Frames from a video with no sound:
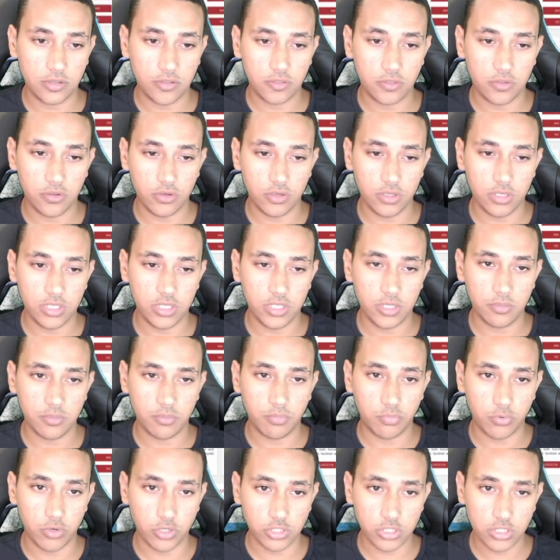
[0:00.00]
30
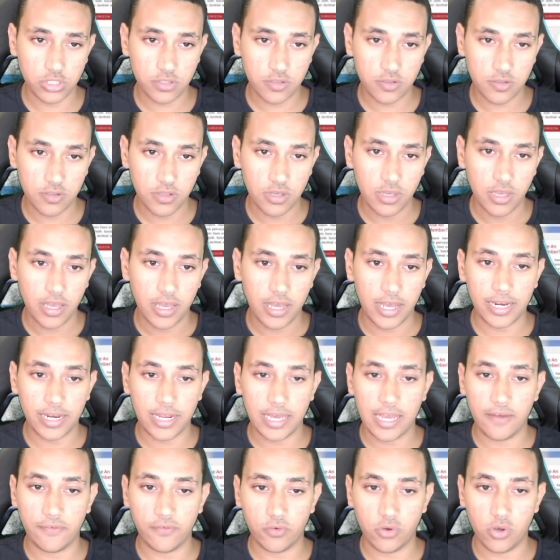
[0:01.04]
projects and
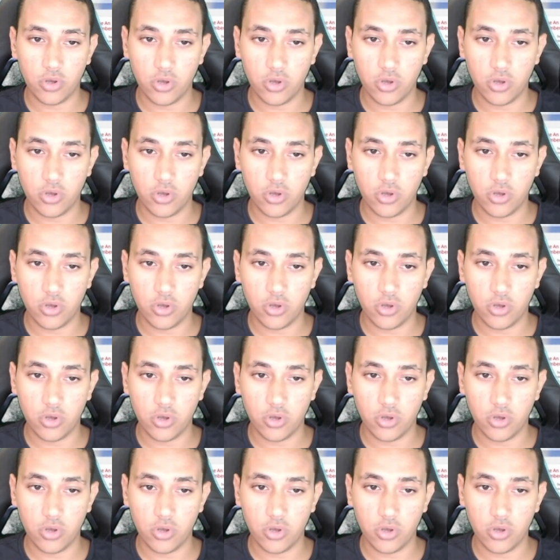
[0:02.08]
have